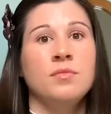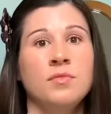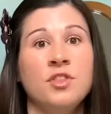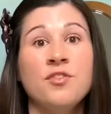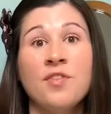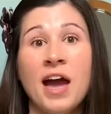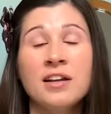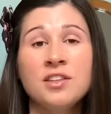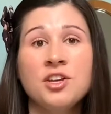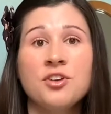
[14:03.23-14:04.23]
The
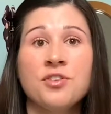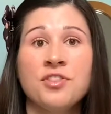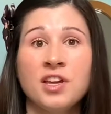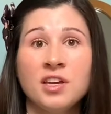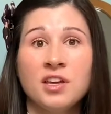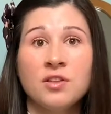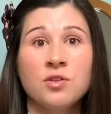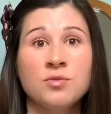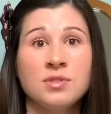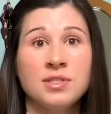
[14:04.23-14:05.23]
fact that you're thinking
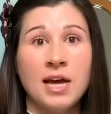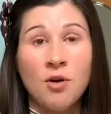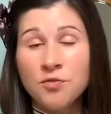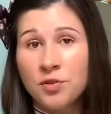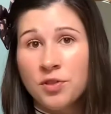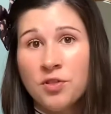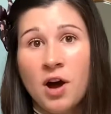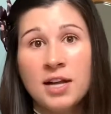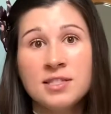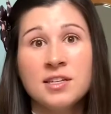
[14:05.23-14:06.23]
those doubtful
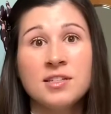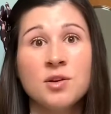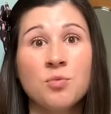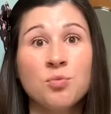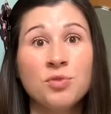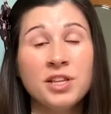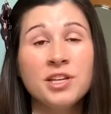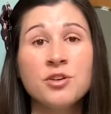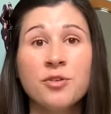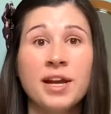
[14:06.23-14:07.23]
thoughts is a really
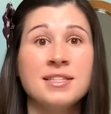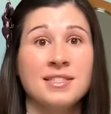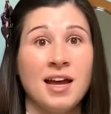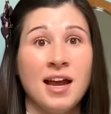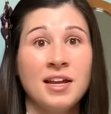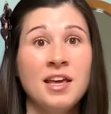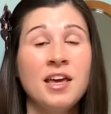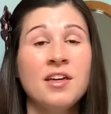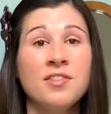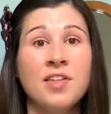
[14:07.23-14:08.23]
great sign
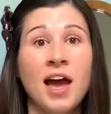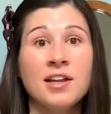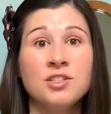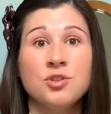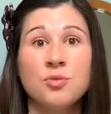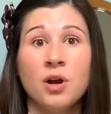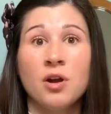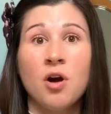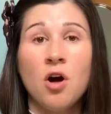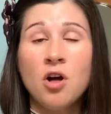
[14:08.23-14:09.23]
that you
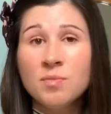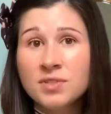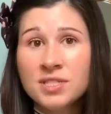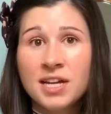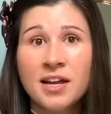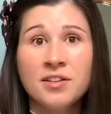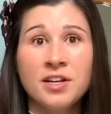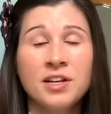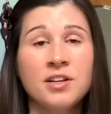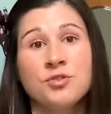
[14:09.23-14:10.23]
are almost
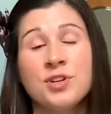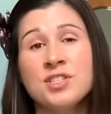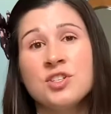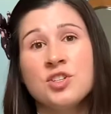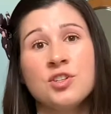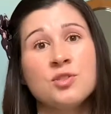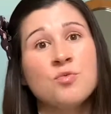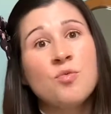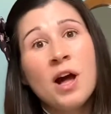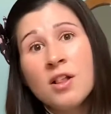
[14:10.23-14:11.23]
dilated, transition is
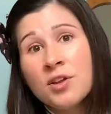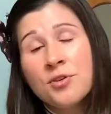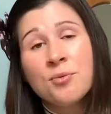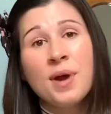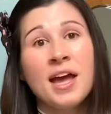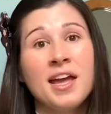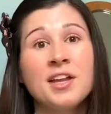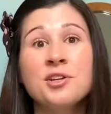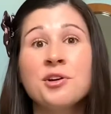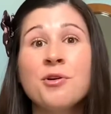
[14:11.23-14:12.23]
well underway, and
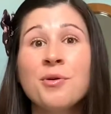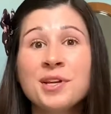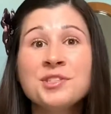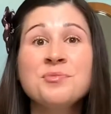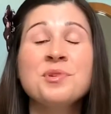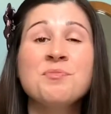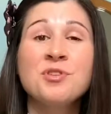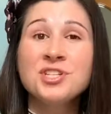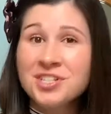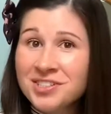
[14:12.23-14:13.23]
you're going to be
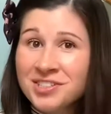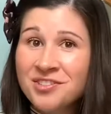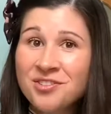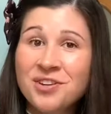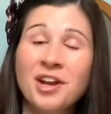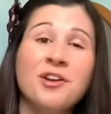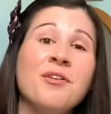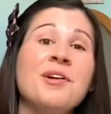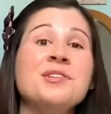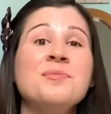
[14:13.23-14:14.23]
pushing soon and you're
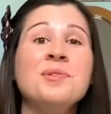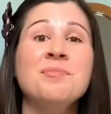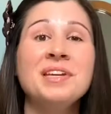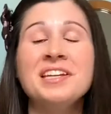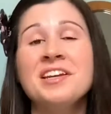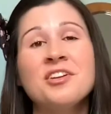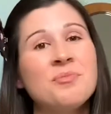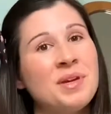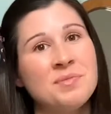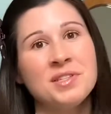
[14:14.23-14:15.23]
going to be meeting your
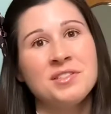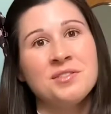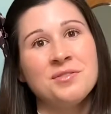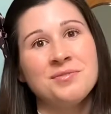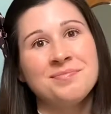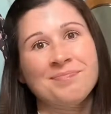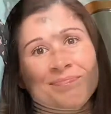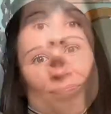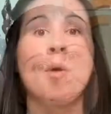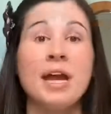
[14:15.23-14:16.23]
baby soon.
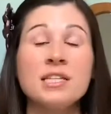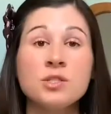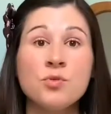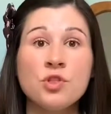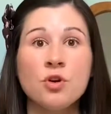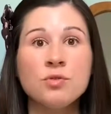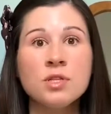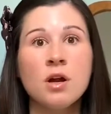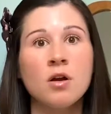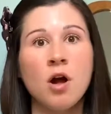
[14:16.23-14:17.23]
Okay, so those
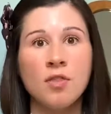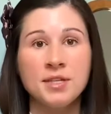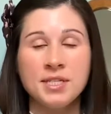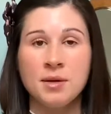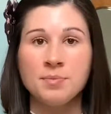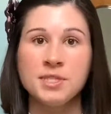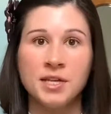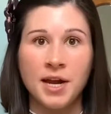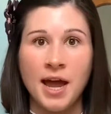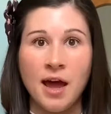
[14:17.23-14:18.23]
are all the tips that
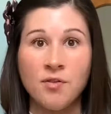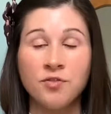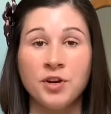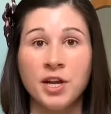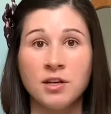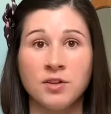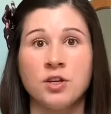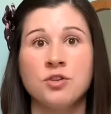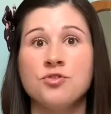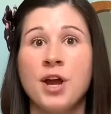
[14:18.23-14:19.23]
I have for handling
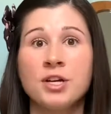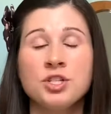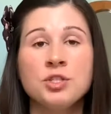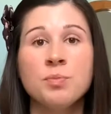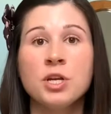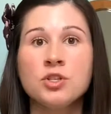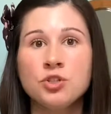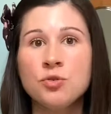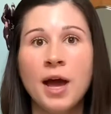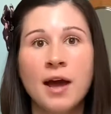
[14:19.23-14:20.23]
contractions, but I
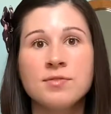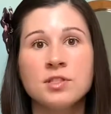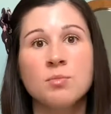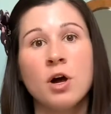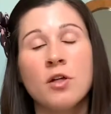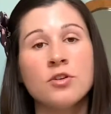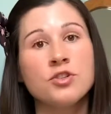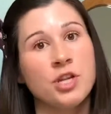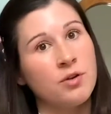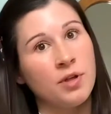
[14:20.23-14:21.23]
do have some other
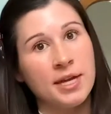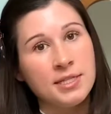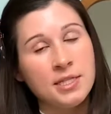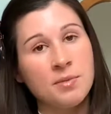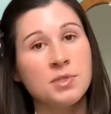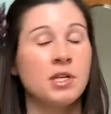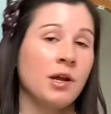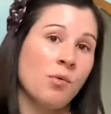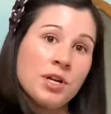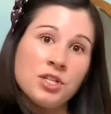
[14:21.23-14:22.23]
generalized tips that I
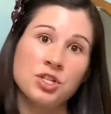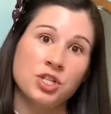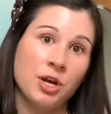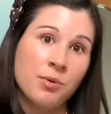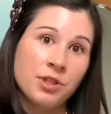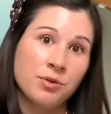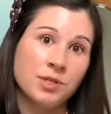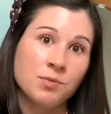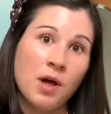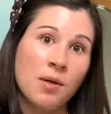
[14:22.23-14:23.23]
wanted to share with you as well.